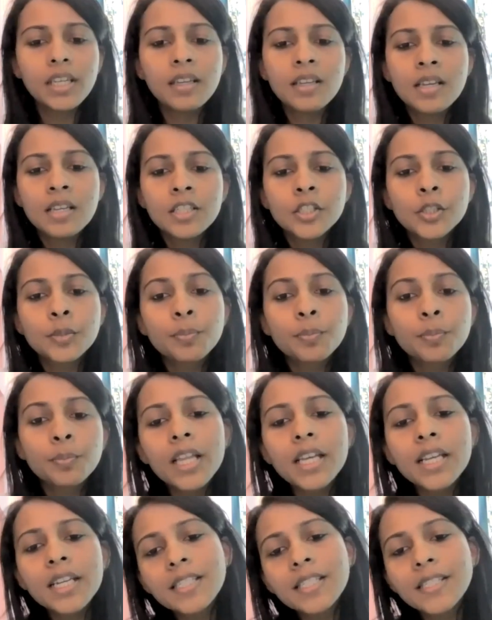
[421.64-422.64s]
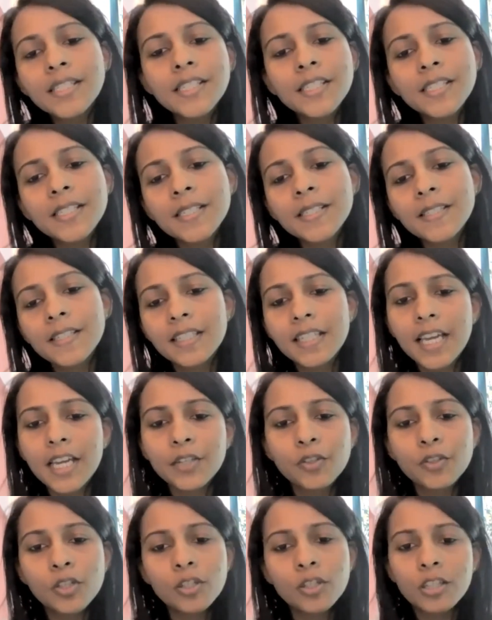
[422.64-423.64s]
have to make larger smaller incisions, so
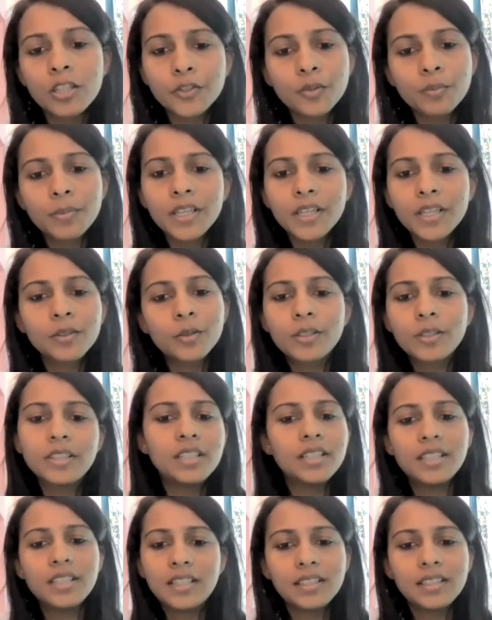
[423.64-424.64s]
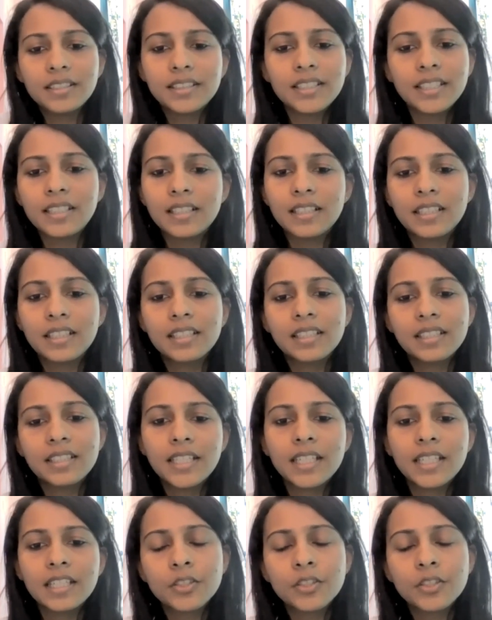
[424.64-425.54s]
that will also be a good thing. Correct.